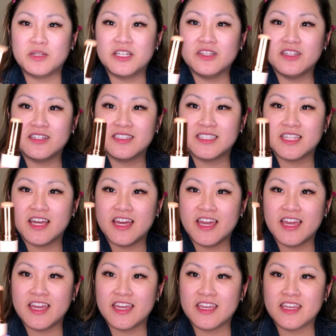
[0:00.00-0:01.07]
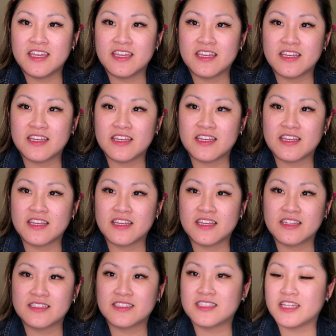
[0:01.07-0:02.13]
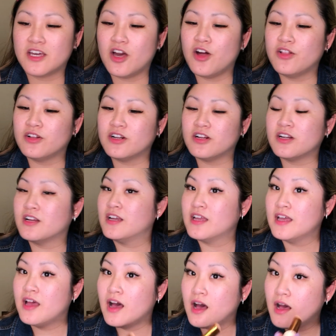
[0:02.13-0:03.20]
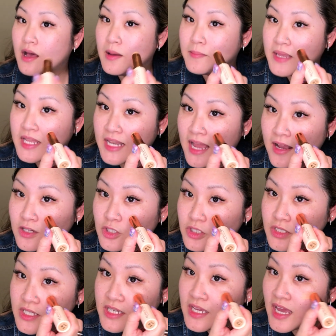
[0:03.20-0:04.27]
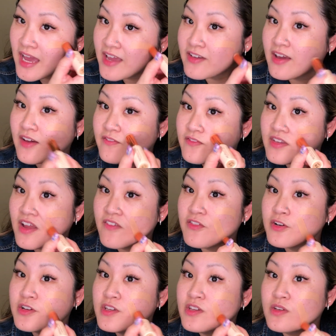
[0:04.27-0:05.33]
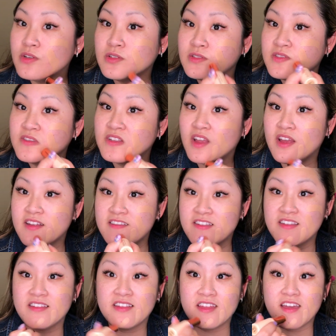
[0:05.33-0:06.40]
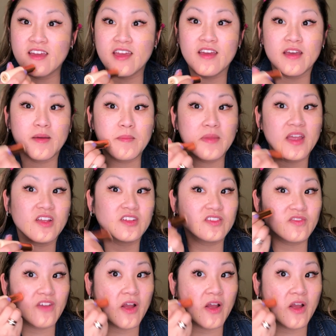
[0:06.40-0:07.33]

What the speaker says: is what it looks like. This is the color. And actually, I have never used a stick-based